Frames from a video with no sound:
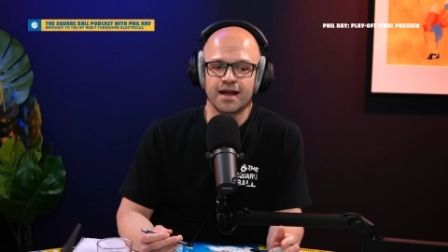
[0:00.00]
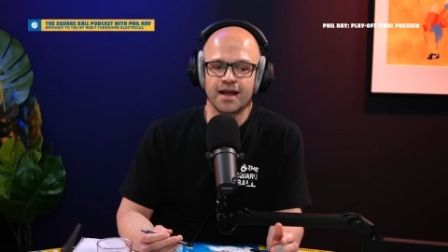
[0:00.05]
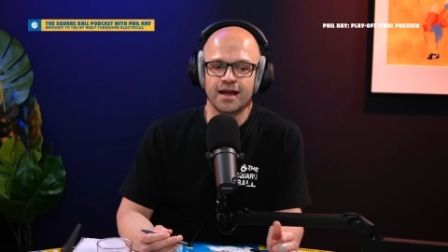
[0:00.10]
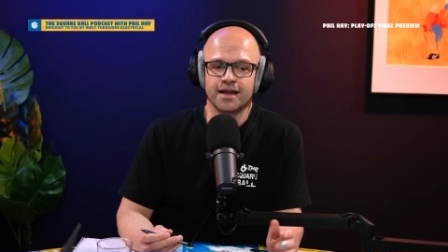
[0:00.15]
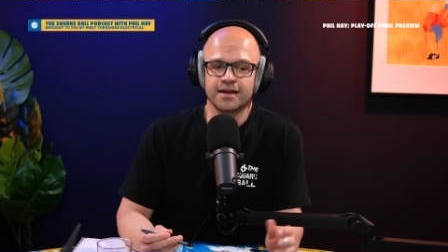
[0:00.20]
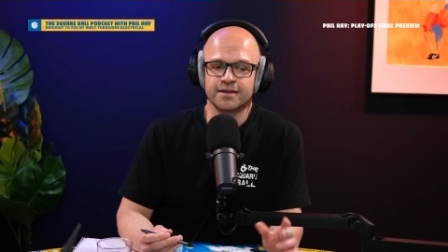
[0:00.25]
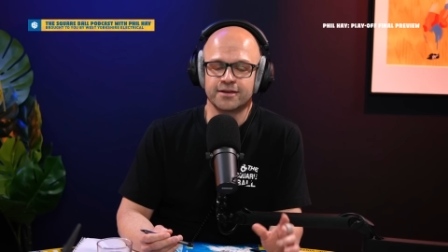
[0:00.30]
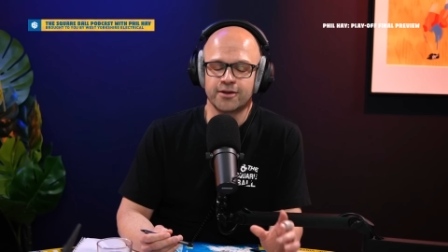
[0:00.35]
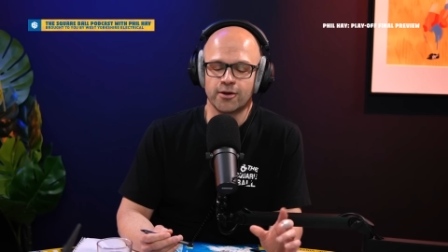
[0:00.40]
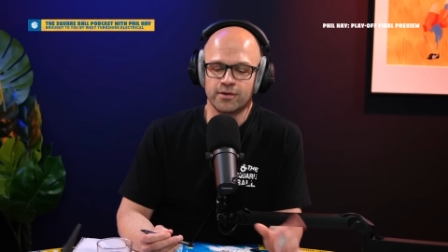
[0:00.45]

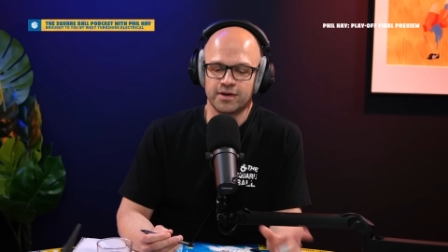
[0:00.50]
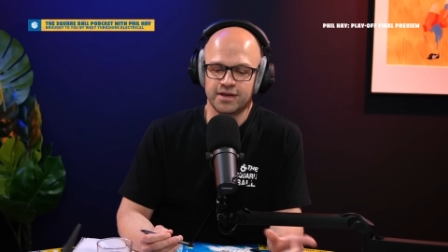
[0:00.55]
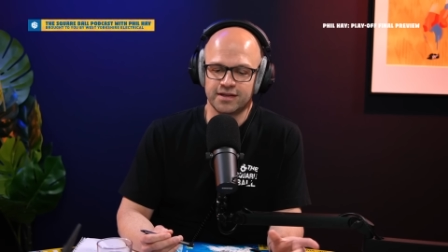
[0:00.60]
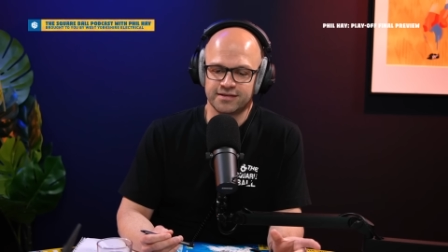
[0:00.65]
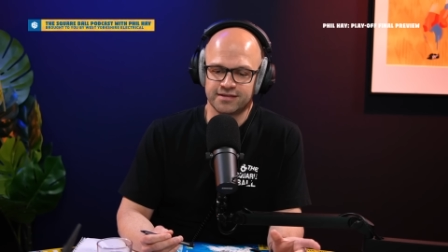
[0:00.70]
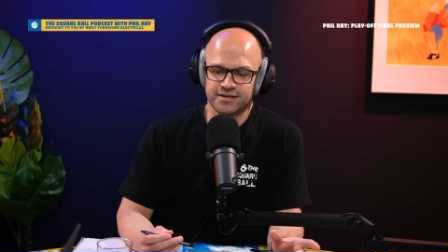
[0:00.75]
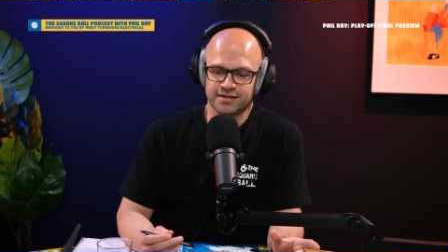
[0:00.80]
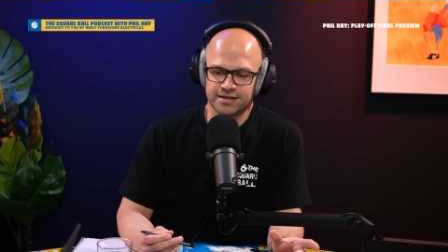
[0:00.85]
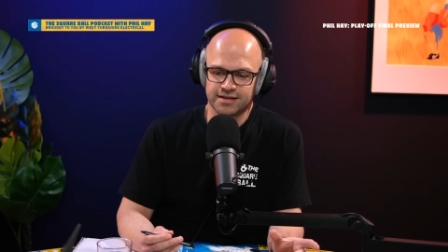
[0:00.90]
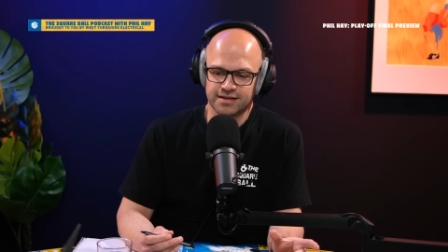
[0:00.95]
And going
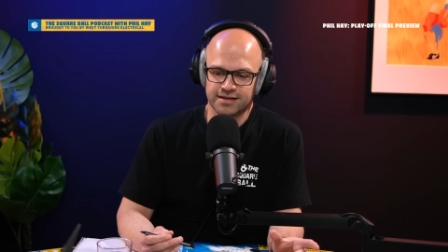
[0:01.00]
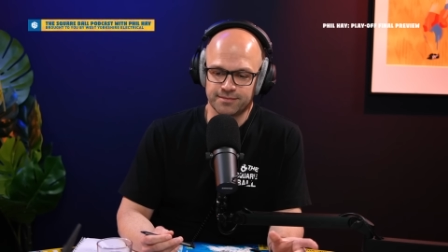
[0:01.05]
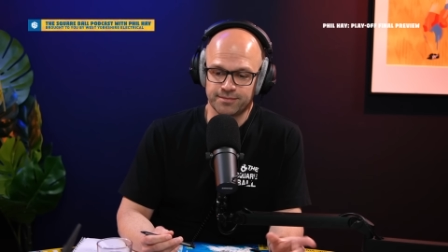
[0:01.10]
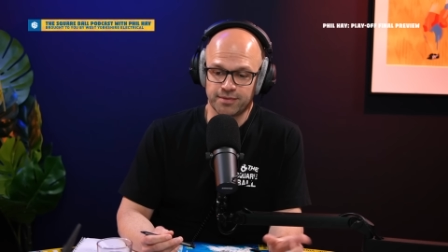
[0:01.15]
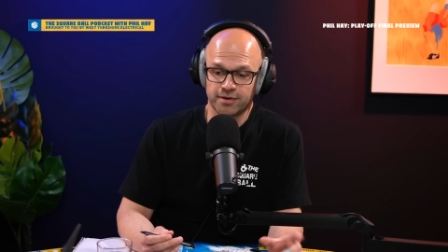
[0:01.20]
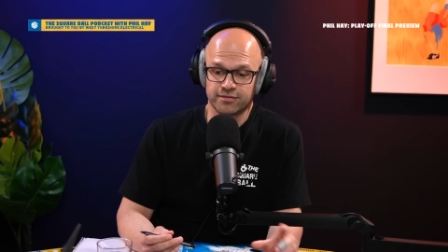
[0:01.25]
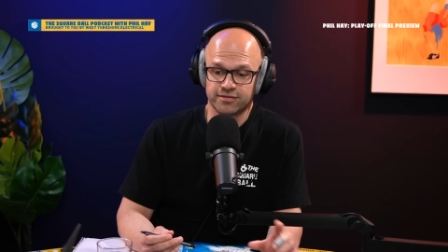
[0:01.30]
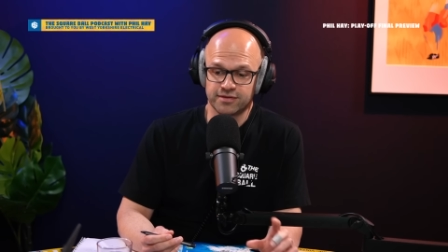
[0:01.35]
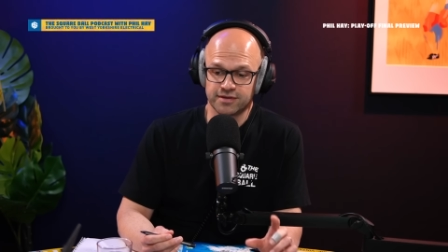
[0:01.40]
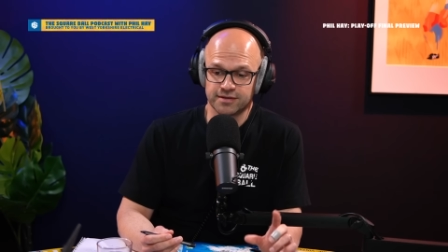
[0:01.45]
into the
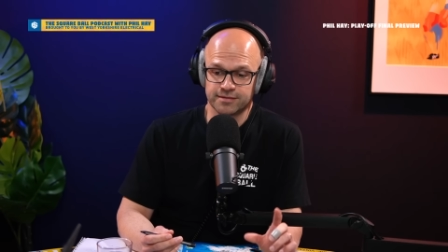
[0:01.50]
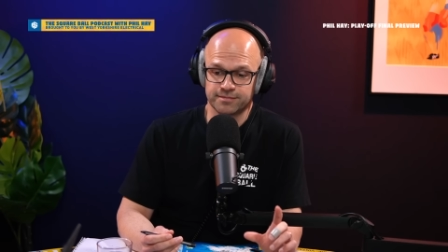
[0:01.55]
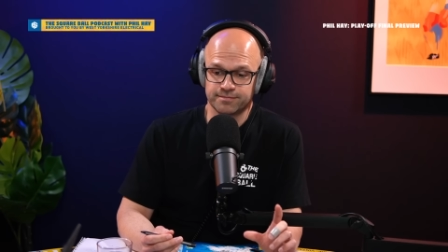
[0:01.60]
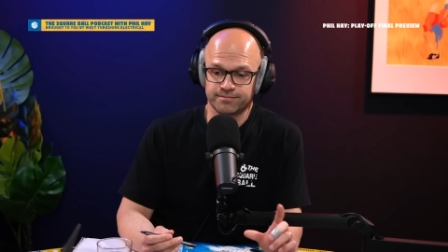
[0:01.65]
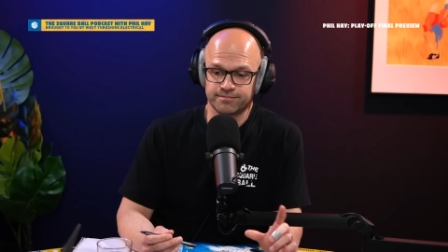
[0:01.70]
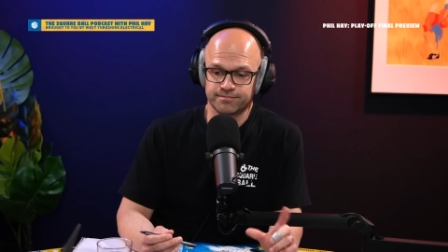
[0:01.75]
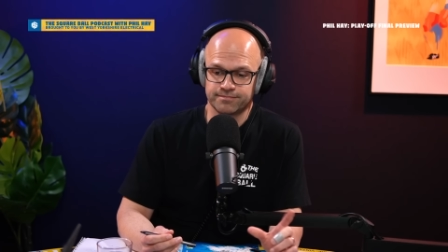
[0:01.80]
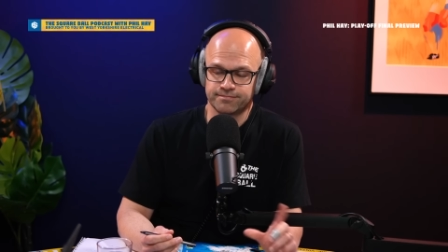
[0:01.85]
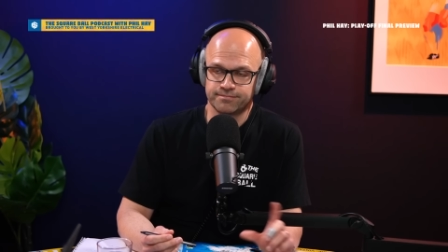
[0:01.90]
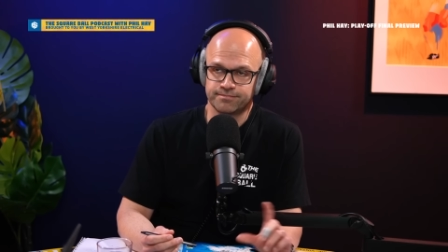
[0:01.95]
both the
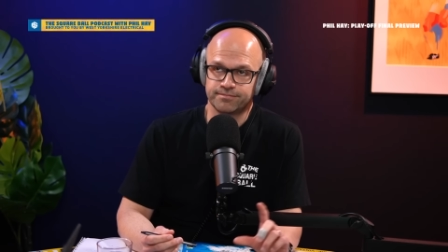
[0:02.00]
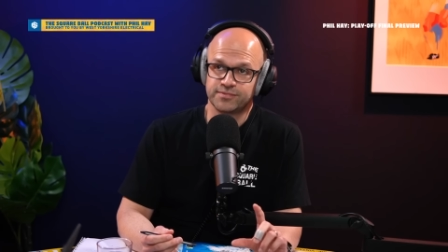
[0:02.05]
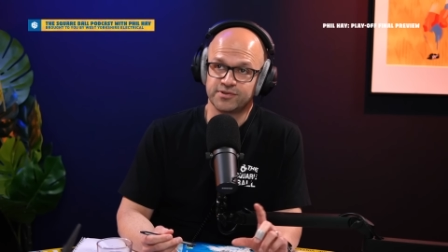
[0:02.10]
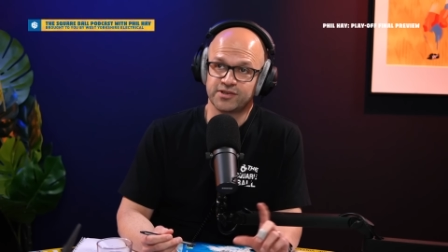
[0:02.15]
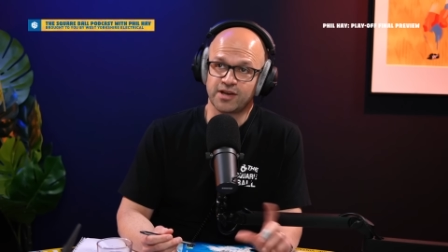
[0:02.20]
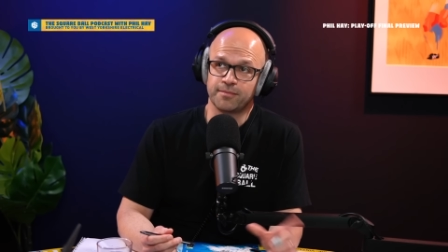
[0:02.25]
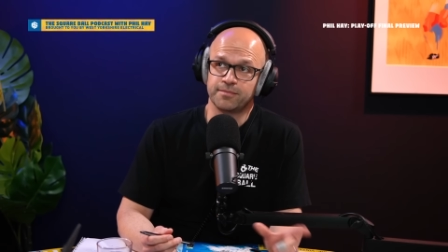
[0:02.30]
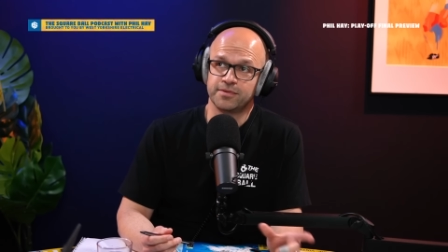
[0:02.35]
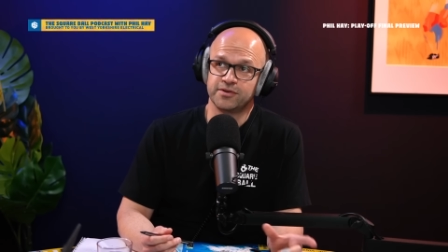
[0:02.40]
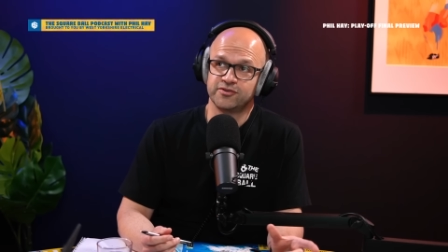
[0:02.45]

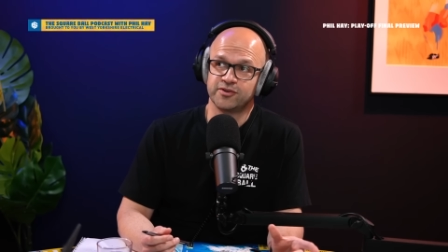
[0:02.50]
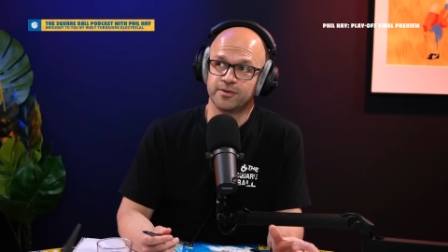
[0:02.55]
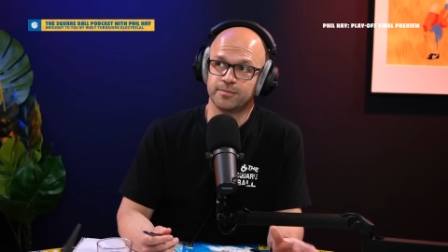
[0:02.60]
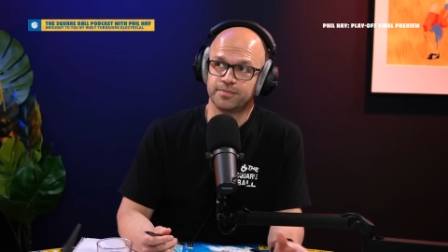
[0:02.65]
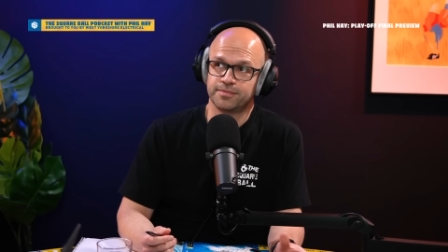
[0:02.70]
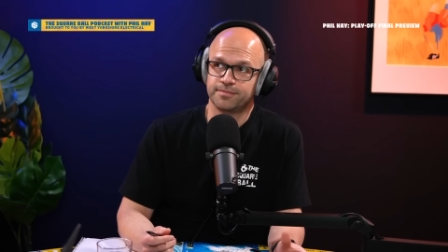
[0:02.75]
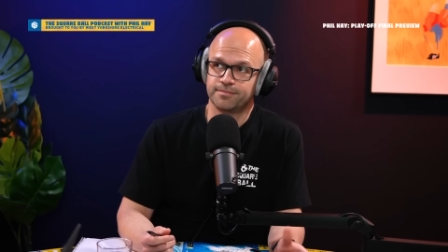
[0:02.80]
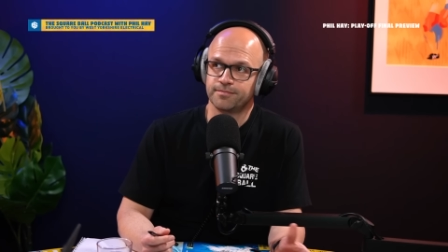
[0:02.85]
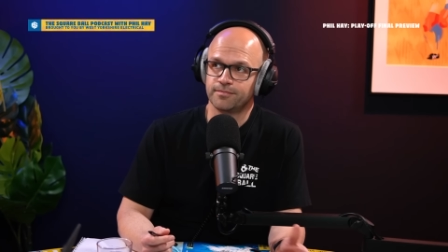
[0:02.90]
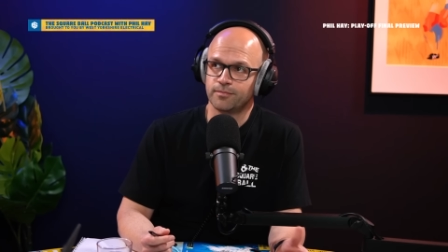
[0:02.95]
championship